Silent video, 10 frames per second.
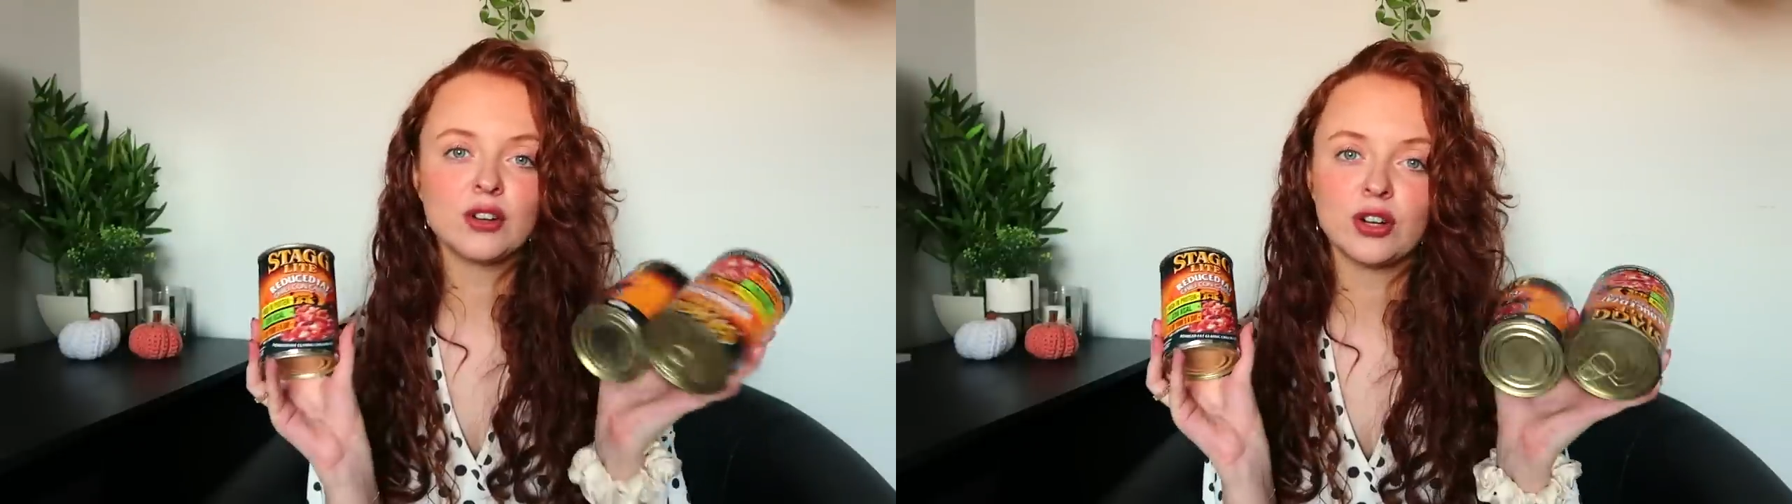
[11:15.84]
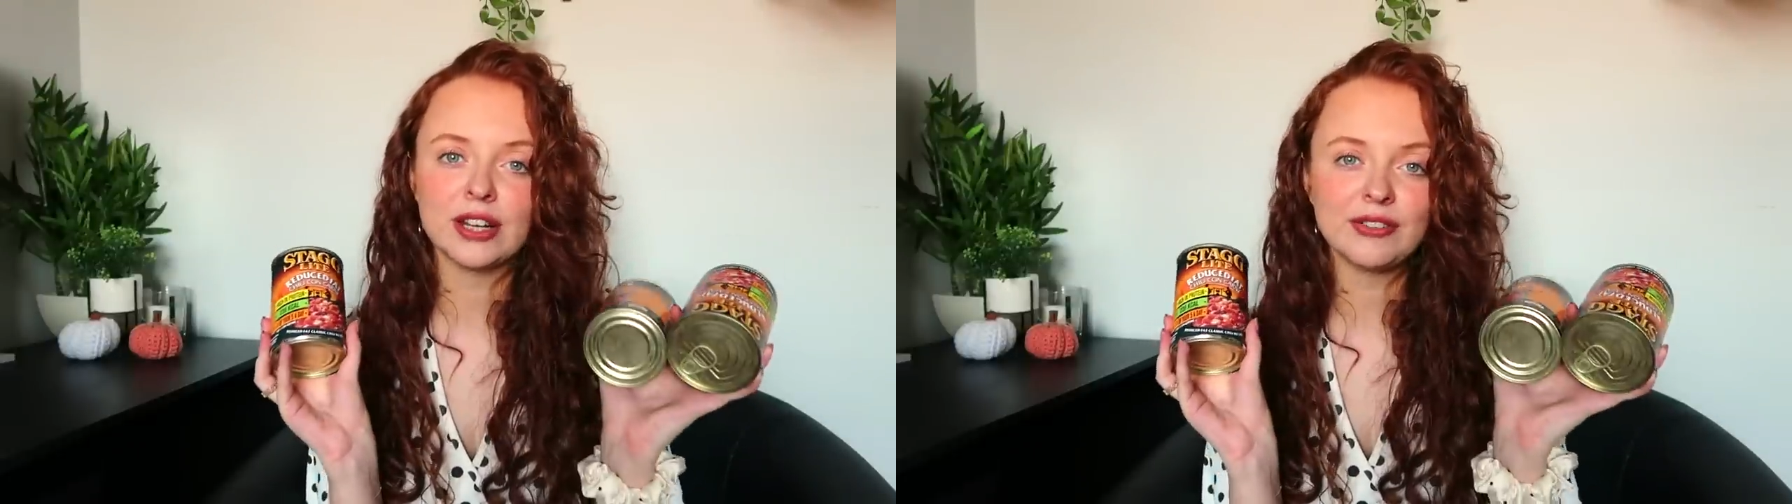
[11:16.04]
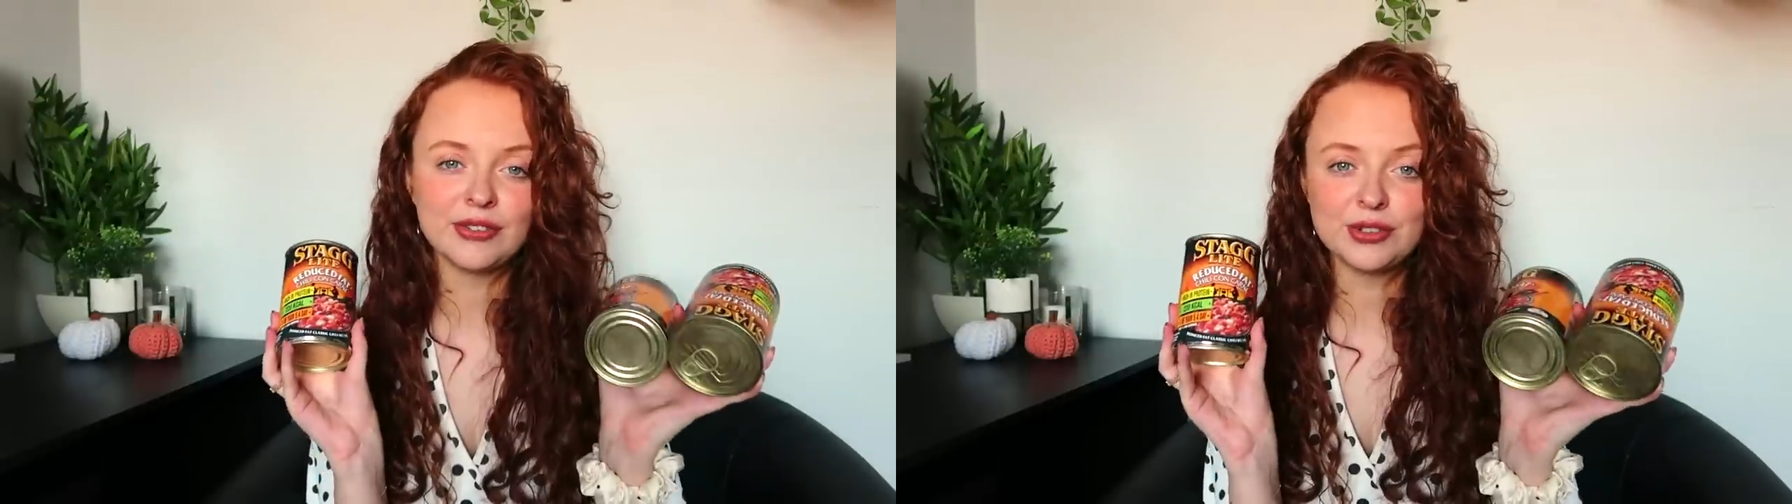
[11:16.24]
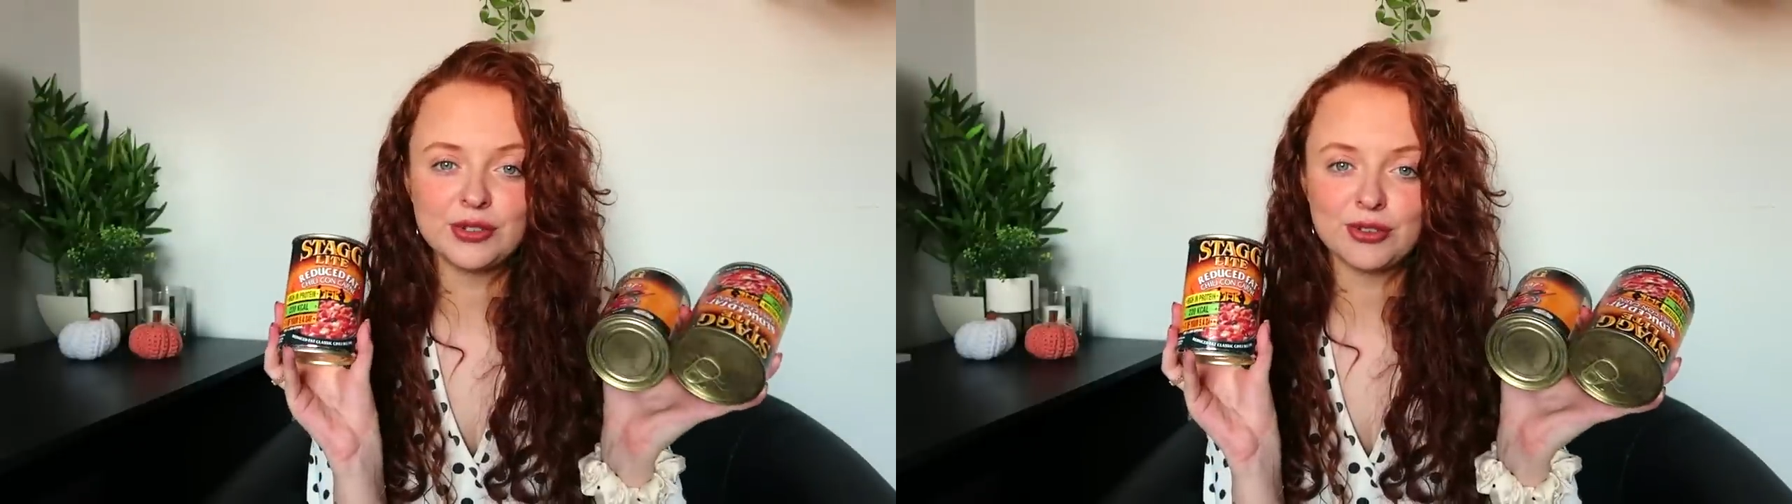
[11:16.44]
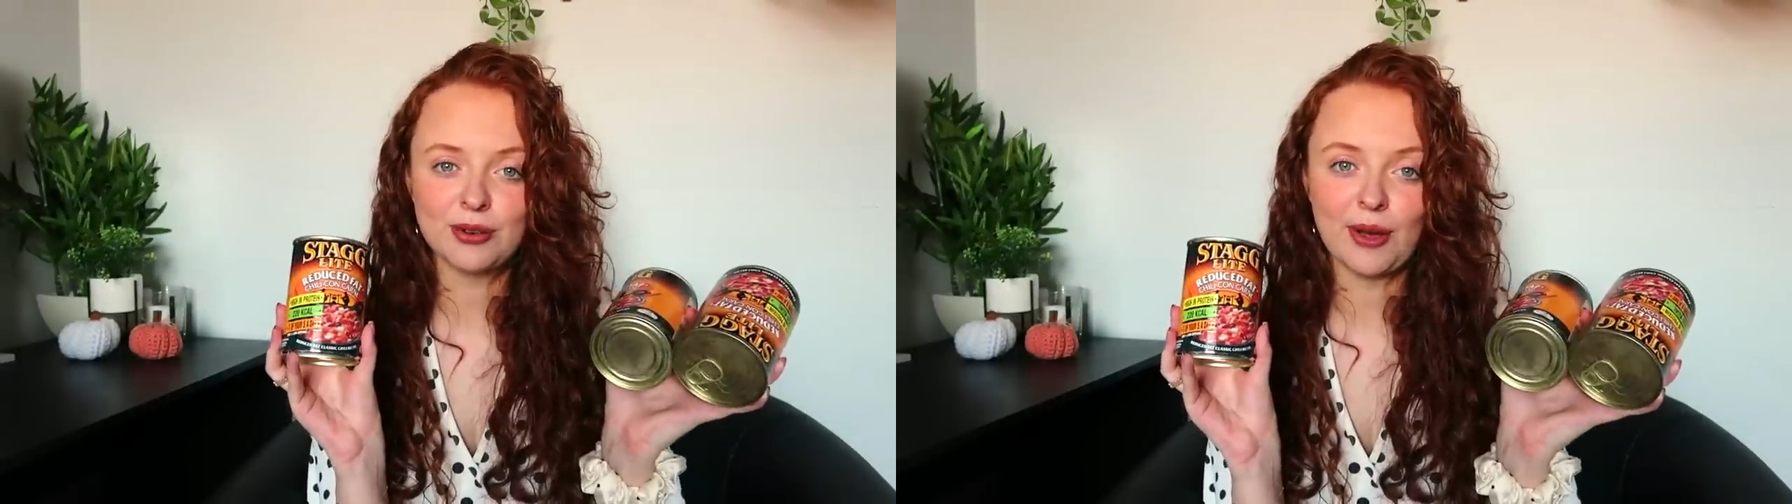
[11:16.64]
God, even if you
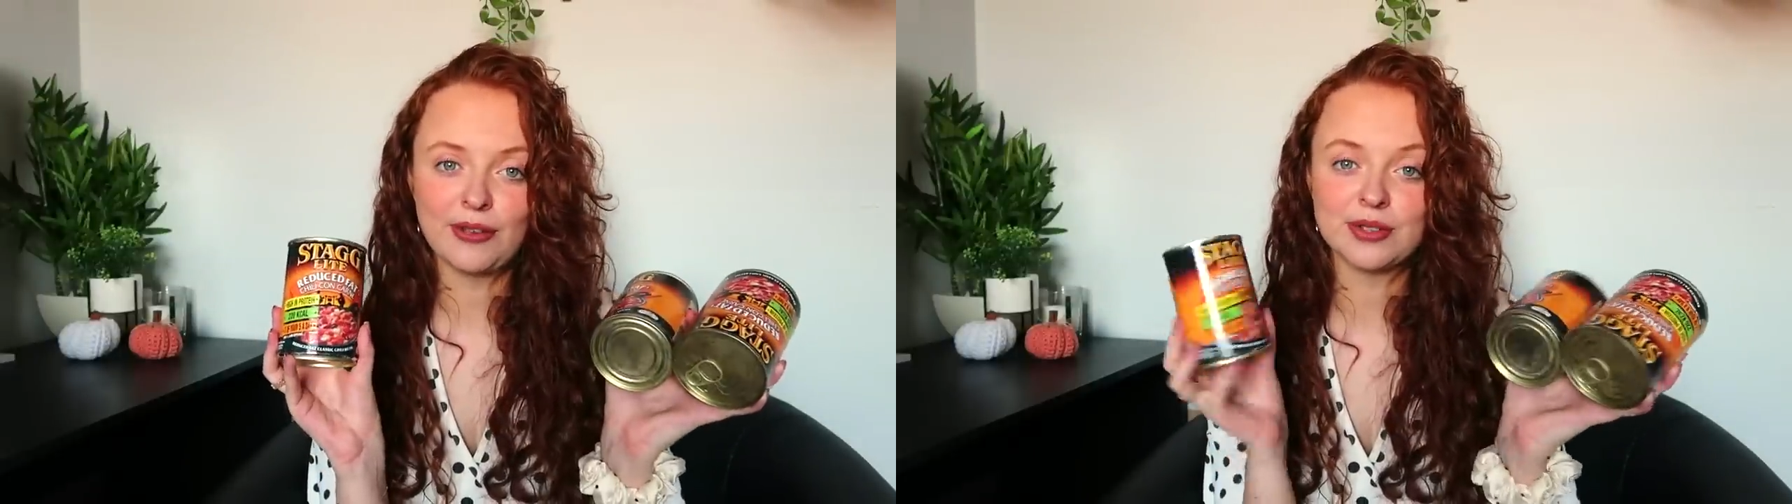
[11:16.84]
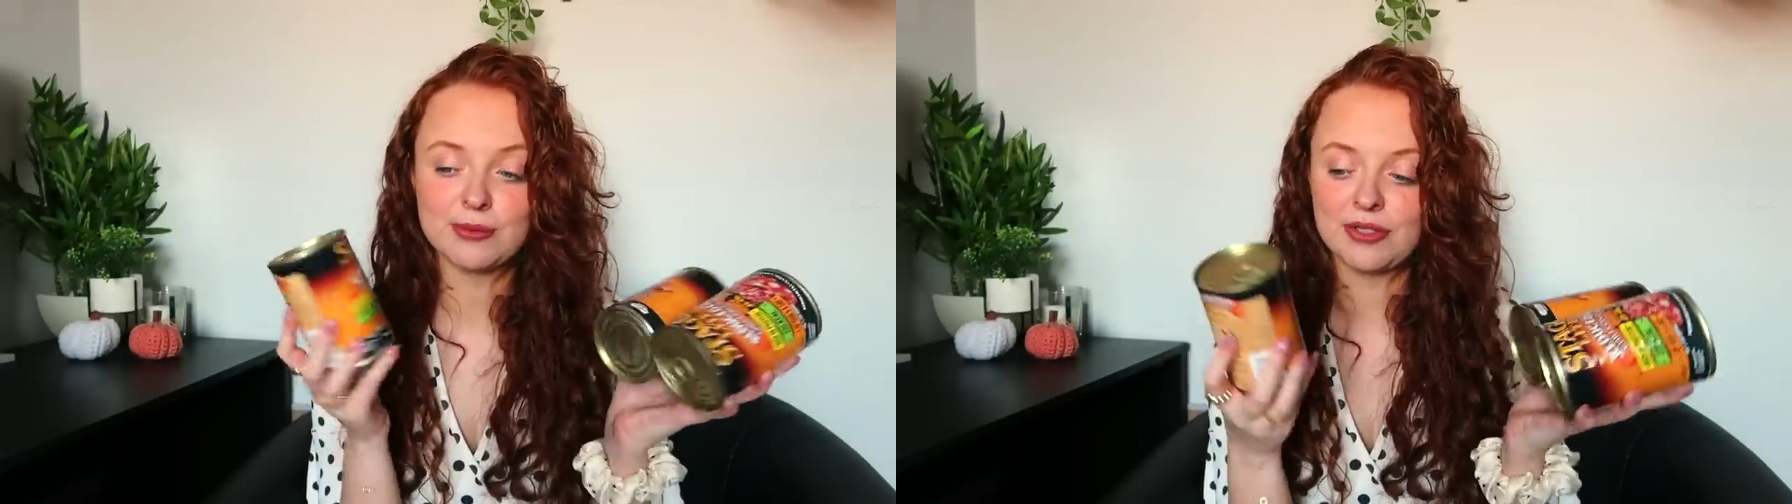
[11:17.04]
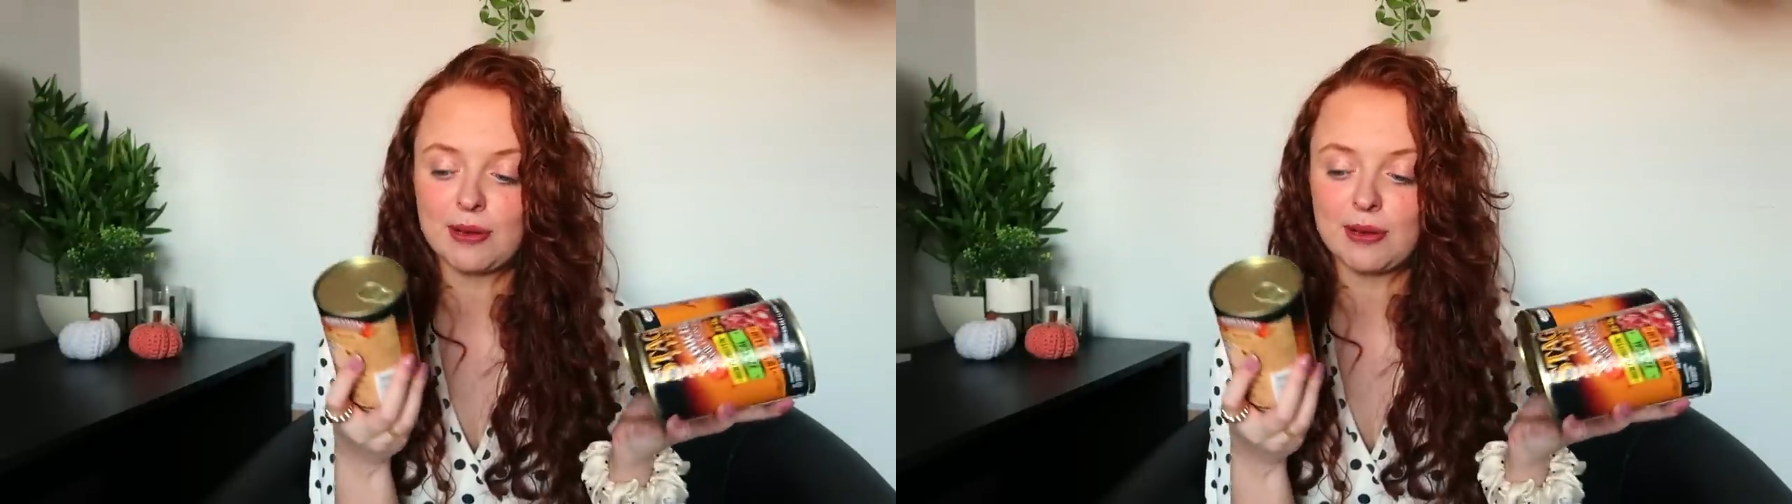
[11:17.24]
just throw it over some of